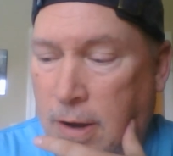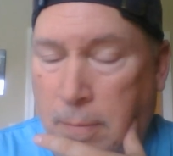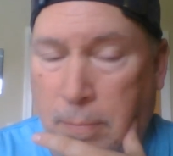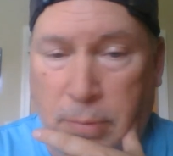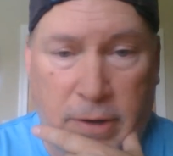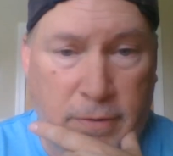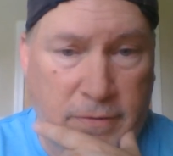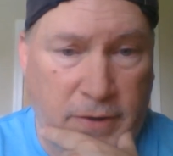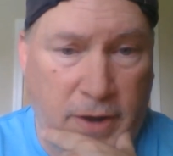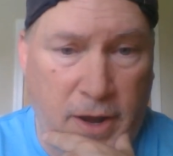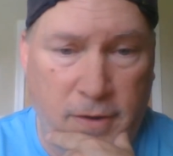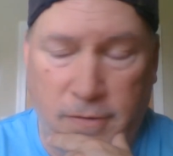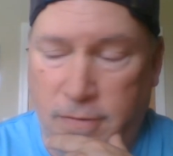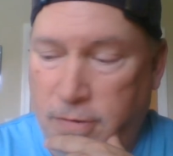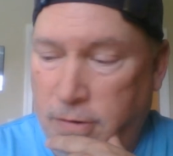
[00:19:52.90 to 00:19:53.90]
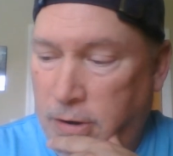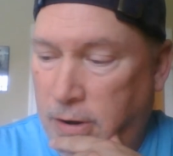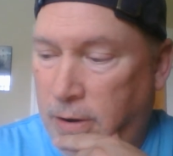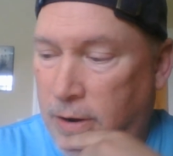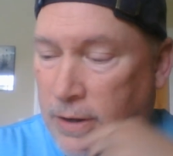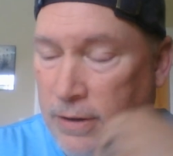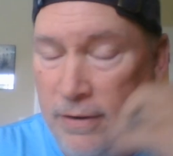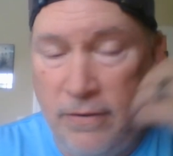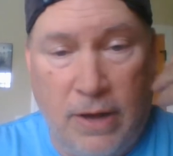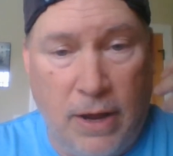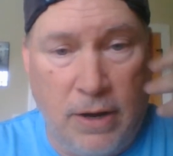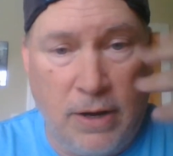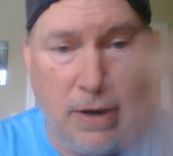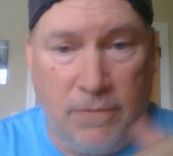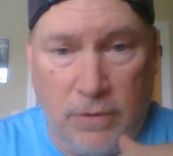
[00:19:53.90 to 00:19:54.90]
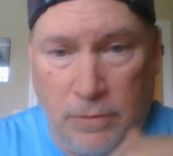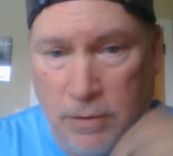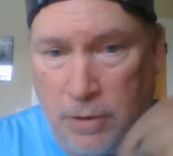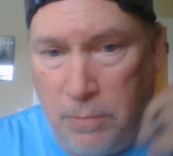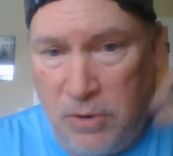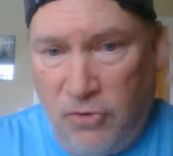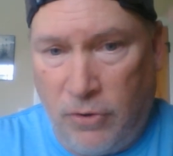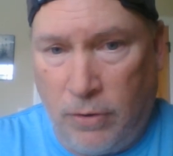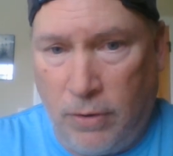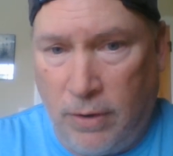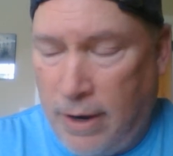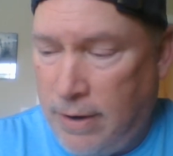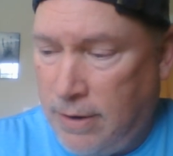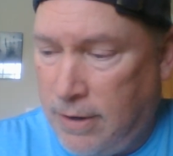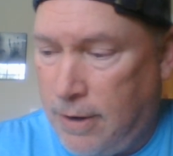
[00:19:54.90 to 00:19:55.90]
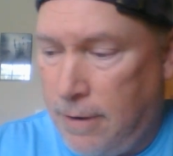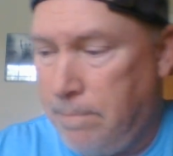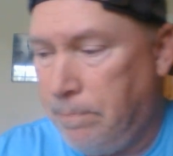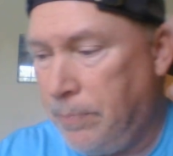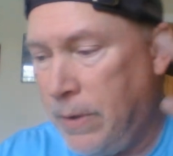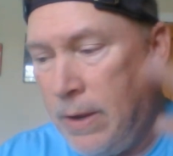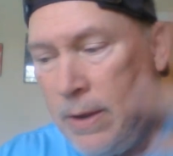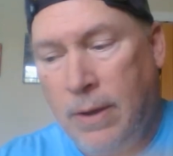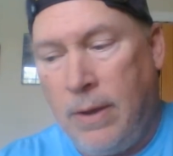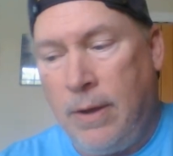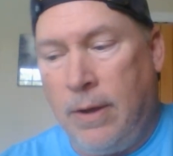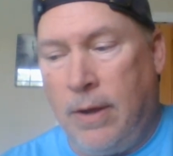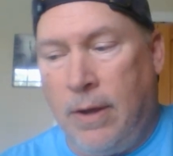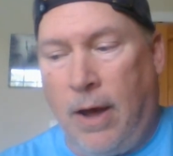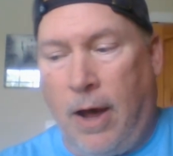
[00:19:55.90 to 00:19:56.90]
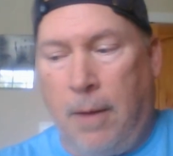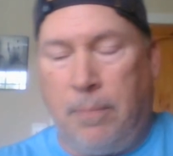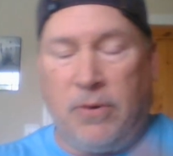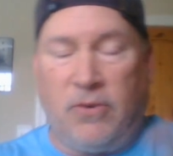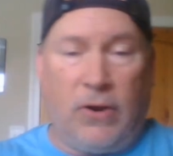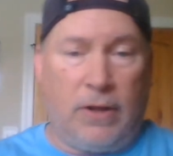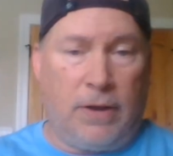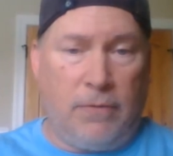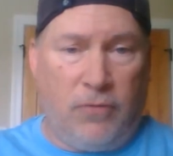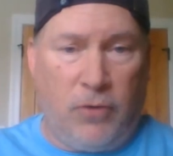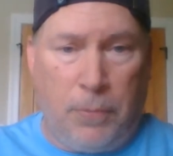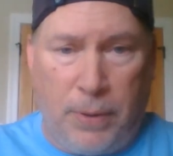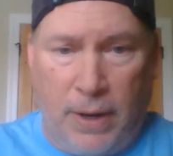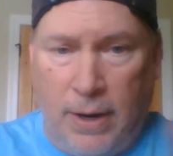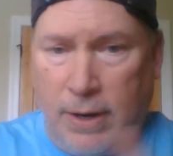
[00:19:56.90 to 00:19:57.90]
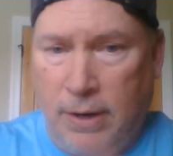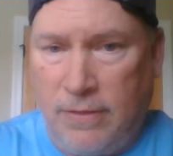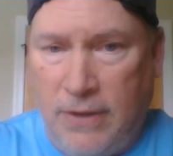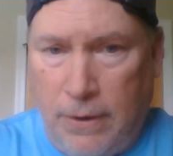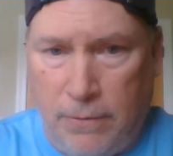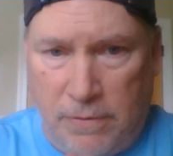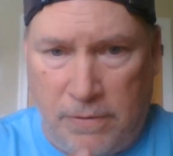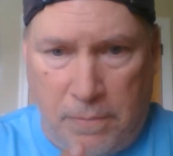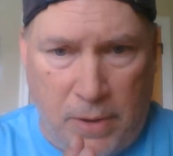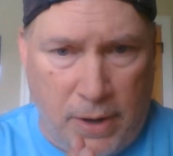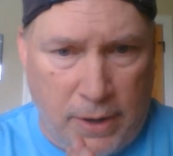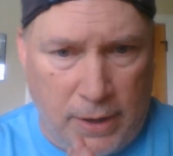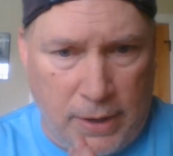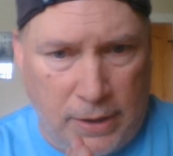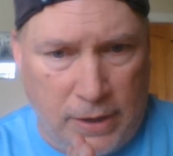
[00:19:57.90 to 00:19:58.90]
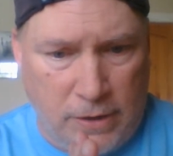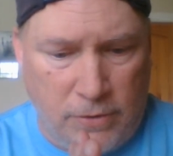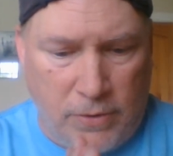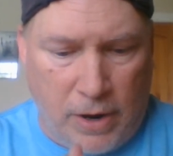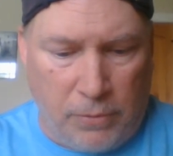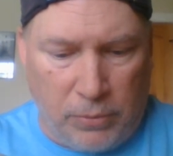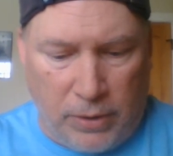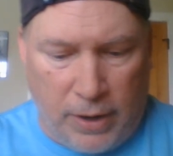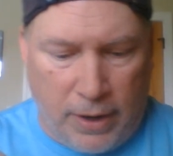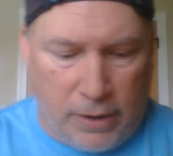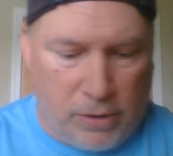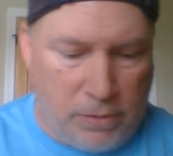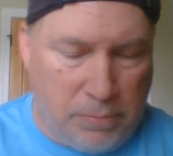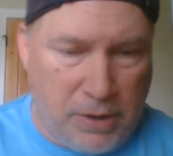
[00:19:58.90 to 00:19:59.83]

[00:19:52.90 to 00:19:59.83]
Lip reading: players' heads, at least kind of giving them a general idea. Particularly if you're playing in theater of the mind and you're not relying on